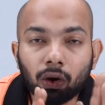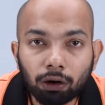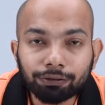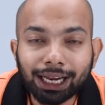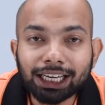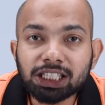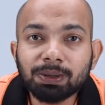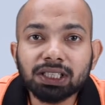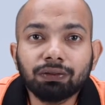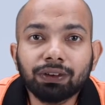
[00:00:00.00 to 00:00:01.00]
of that
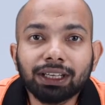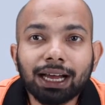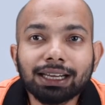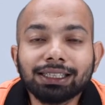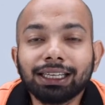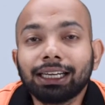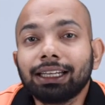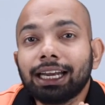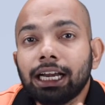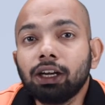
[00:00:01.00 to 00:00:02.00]
specific asset at
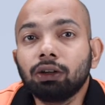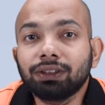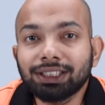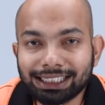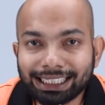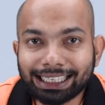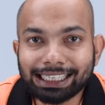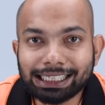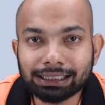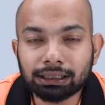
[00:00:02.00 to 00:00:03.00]
the end of the
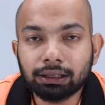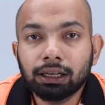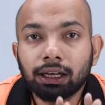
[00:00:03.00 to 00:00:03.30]
second year.